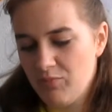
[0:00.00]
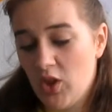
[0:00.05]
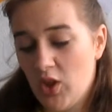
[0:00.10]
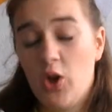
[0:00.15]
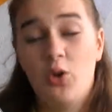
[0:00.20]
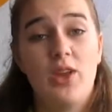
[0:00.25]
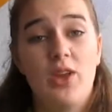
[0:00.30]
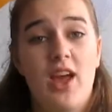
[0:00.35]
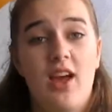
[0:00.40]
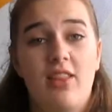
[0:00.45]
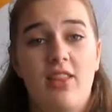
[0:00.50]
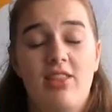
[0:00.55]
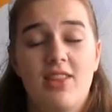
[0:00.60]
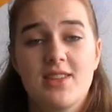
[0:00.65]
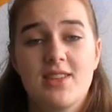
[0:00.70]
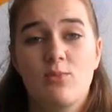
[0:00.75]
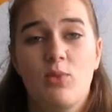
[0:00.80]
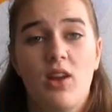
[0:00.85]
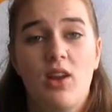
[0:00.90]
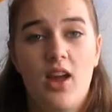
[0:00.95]
Oh yeah,
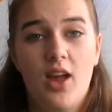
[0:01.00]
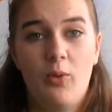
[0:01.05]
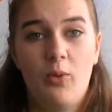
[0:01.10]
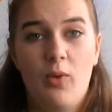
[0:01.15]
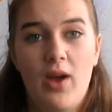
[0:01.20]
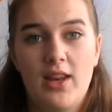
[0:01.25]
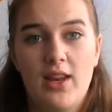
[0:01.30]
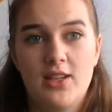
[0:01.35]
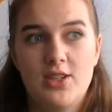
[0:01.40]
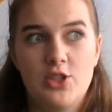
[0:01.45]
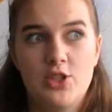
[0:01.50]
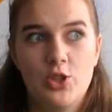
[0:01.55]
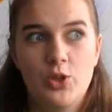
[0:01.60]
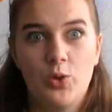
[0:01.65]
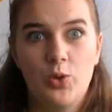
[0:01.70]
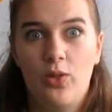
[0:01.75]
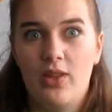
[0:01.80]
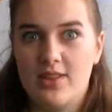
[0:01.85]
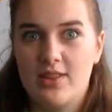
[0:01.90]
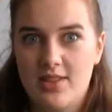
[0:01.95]
this month I went
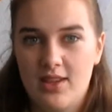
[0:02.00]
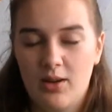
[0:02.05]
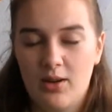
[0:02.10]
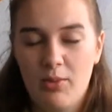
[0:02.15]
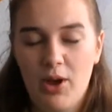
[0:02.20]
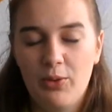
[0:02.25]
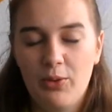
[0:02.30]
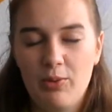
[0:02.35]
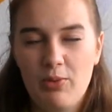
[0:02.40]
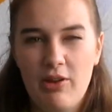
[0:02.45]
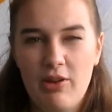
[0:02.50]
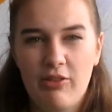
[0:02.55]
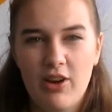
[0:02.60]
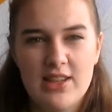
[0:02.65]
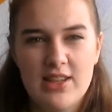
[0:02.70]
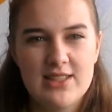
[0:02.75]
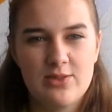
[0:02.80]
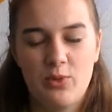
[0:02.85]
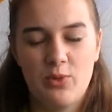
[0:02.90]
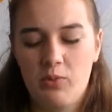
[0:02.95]
to the cinema with my
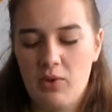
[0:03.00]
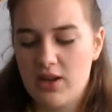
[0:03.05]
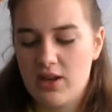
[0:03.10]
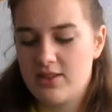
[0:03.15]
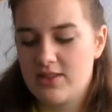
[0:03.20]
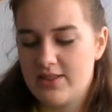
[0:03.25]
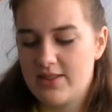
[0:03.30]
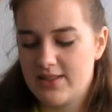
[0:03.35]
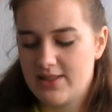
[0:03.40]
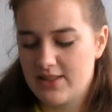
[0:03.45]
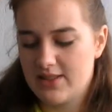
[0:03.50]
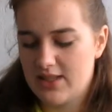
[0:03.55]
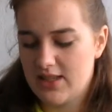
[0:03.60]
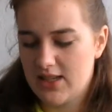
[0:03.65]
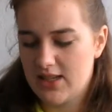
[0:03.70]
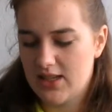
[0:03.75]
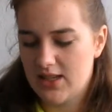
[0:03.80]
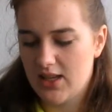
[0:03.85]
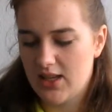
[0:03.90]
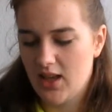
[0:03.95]
friends, and we went to
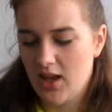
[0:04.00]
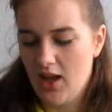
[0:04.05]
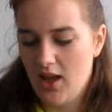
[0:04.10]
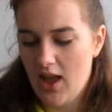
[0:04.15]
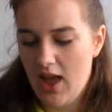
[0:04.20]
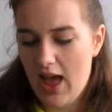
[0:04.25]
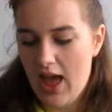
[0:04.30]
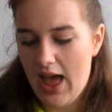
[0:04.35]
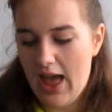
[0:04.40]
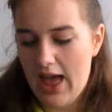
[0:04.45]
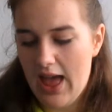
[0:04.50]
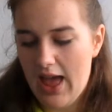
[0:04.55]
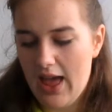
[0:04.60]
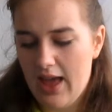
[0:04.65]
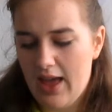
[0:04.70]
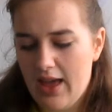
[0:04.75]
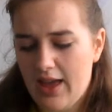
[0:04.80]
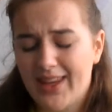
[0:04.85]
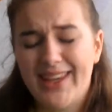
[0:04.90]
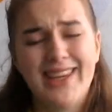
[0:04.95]
see
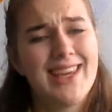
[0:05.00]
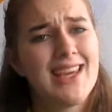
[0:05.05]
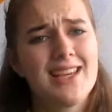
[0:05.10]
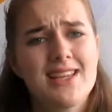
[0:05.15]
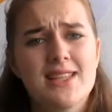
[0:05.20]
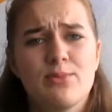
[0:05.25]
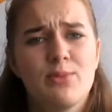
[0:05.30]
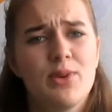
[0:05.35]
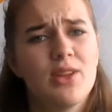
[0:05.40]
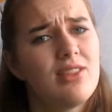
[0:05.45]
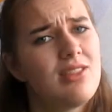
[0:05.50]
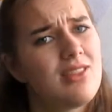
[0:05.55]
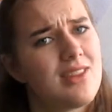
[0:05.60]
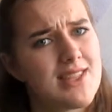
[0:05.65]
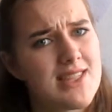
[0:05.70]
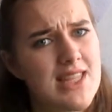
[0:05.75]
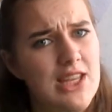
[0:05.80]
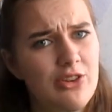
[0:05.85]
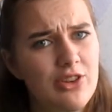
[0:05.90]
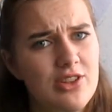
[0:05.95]
Kingsman, The
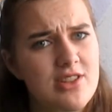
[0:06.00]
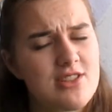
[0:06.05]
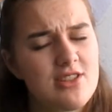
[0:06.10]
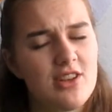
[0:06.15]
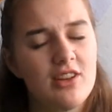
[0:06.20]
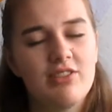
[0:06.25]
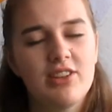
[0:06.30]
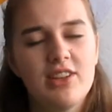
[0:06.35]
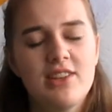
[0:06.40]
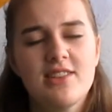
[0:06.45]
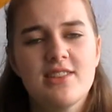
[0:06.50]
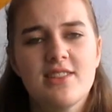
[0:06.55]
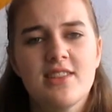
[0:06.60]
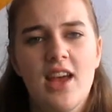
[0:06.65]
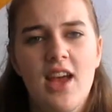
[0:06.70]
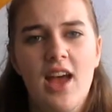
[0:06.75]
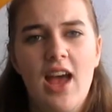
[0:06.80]
Secret Service.